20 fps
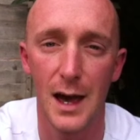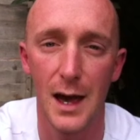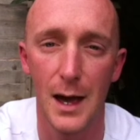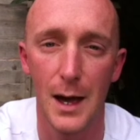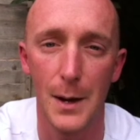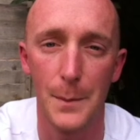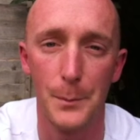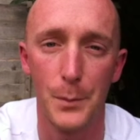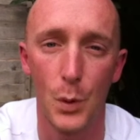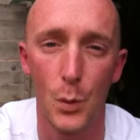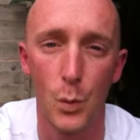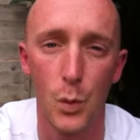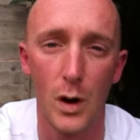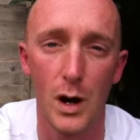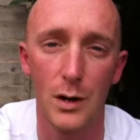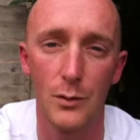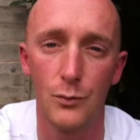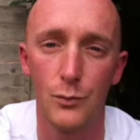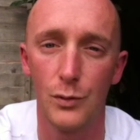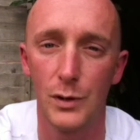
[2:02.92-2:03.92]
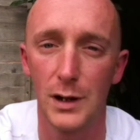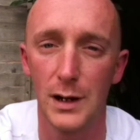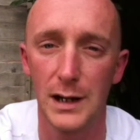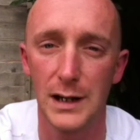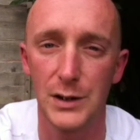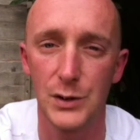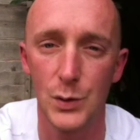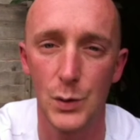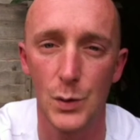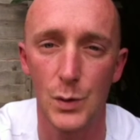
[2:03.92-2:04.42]
but what I'm
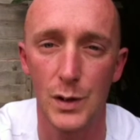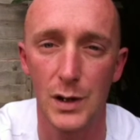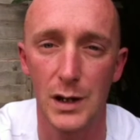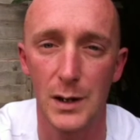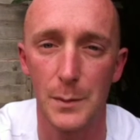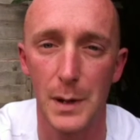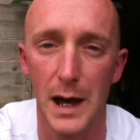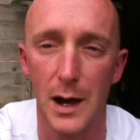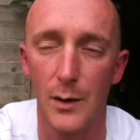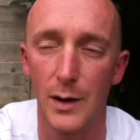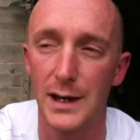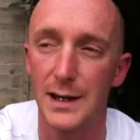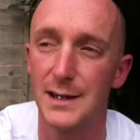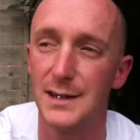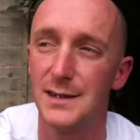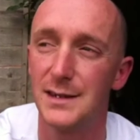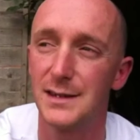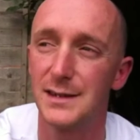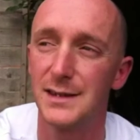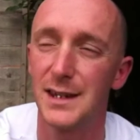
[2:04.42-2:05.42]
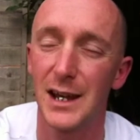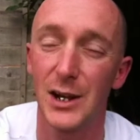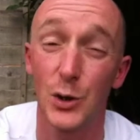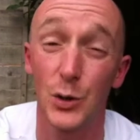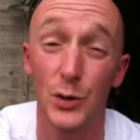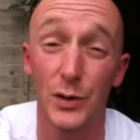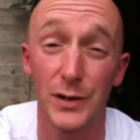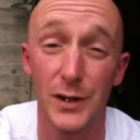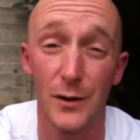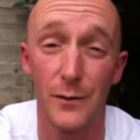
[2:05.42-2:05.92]
really talking about is setting
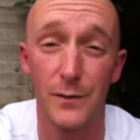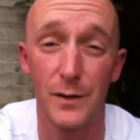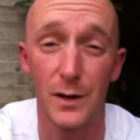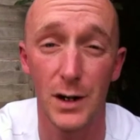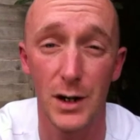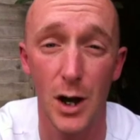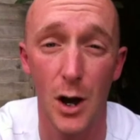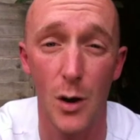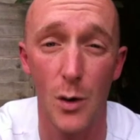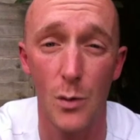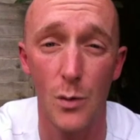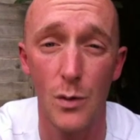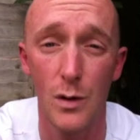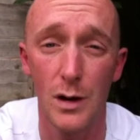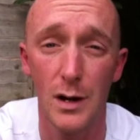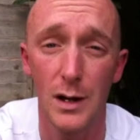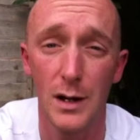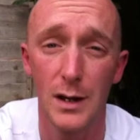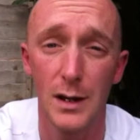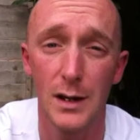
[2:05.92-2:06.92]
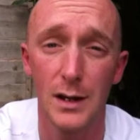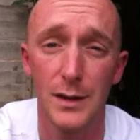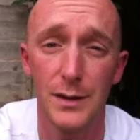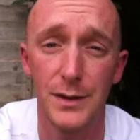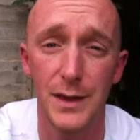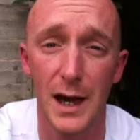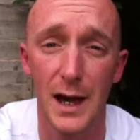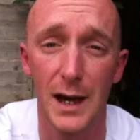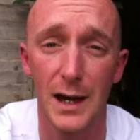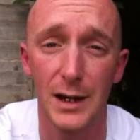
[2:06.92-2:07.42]
yourself a goal
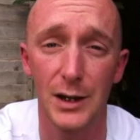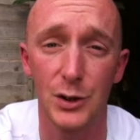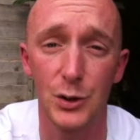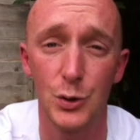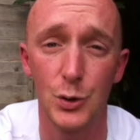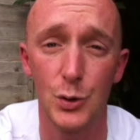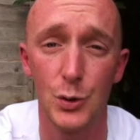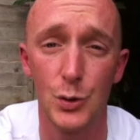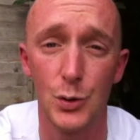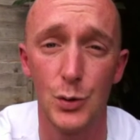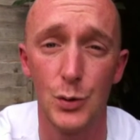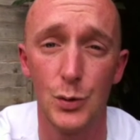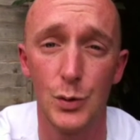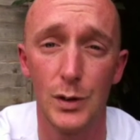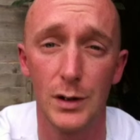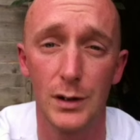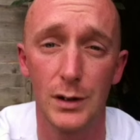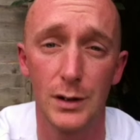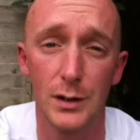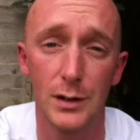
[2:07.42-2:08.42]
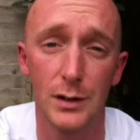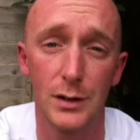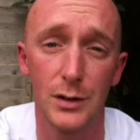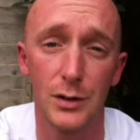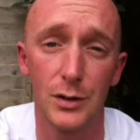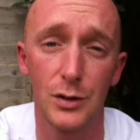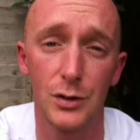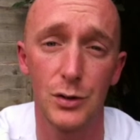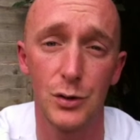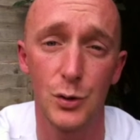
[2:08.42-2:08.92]
that you're
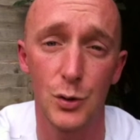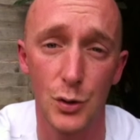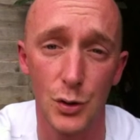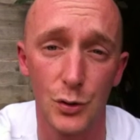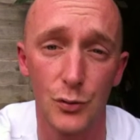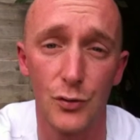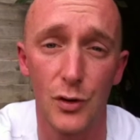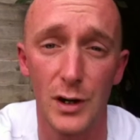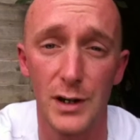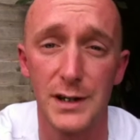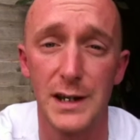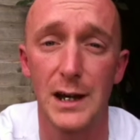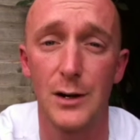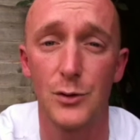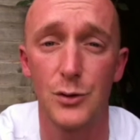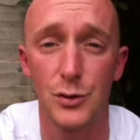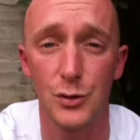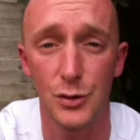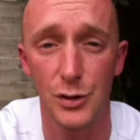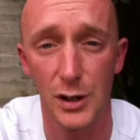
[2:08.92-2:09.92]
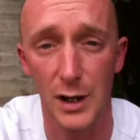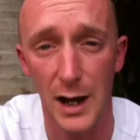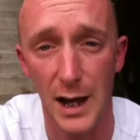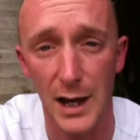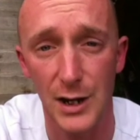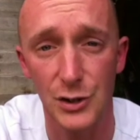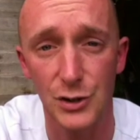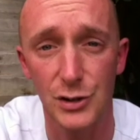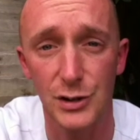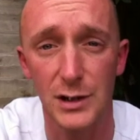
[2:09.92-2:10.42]
going to write down. You're going to
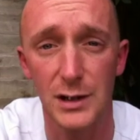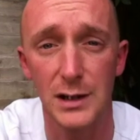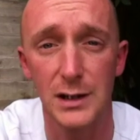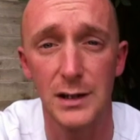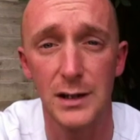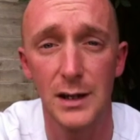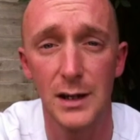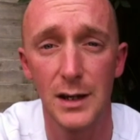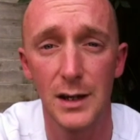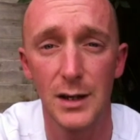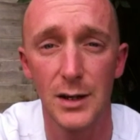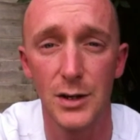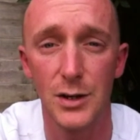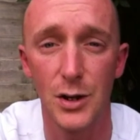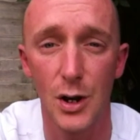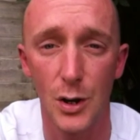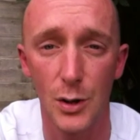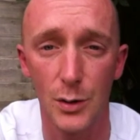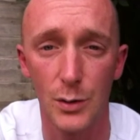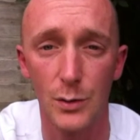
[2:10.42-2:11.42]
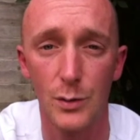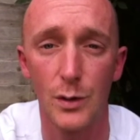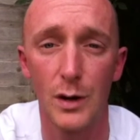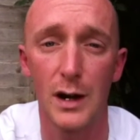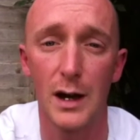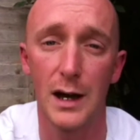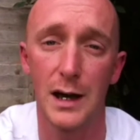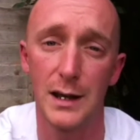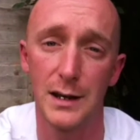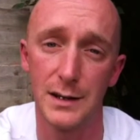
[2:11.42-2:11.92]
actually know
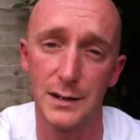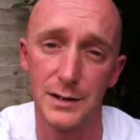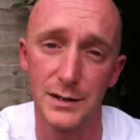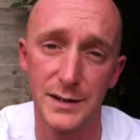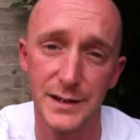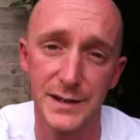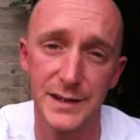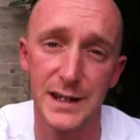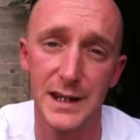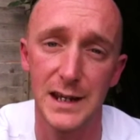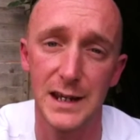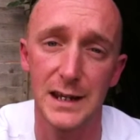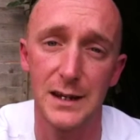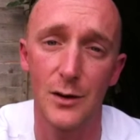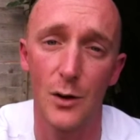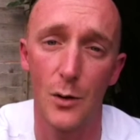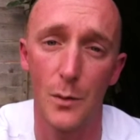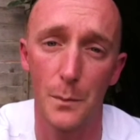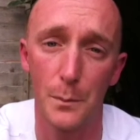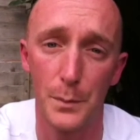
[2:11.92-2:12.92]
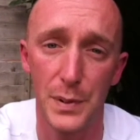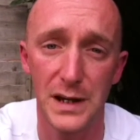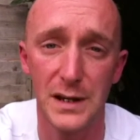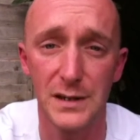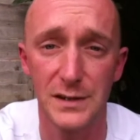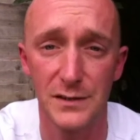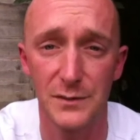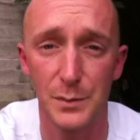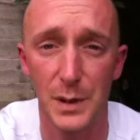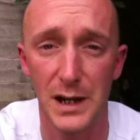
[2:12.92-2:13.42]
and see on
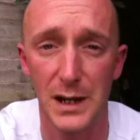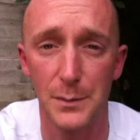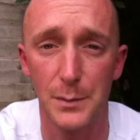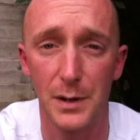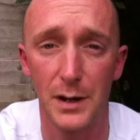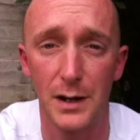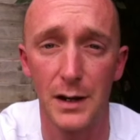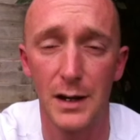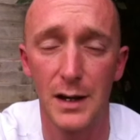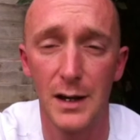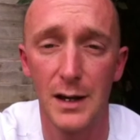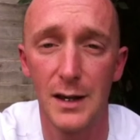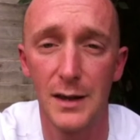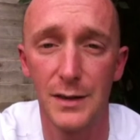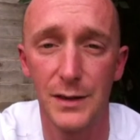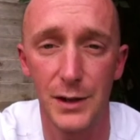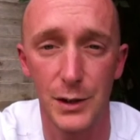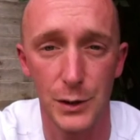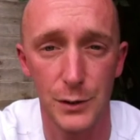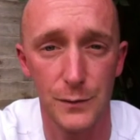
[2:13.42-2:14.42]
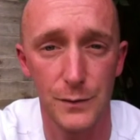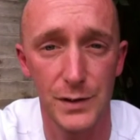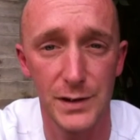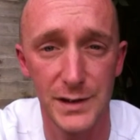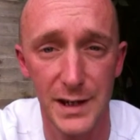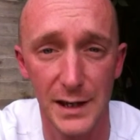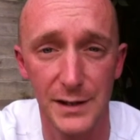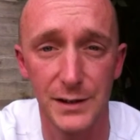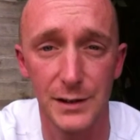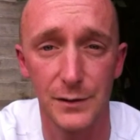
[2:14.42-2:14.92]
piece of paper that you've
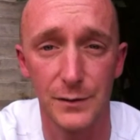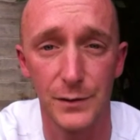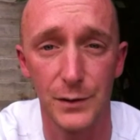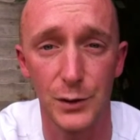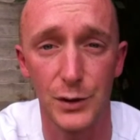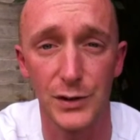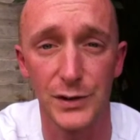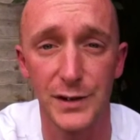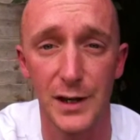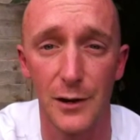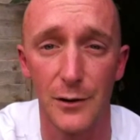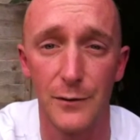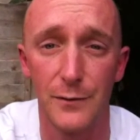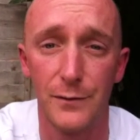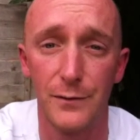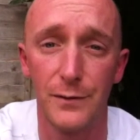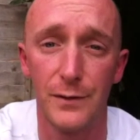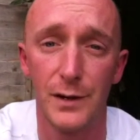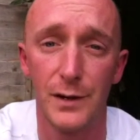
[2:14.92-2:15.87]
set it for yourself.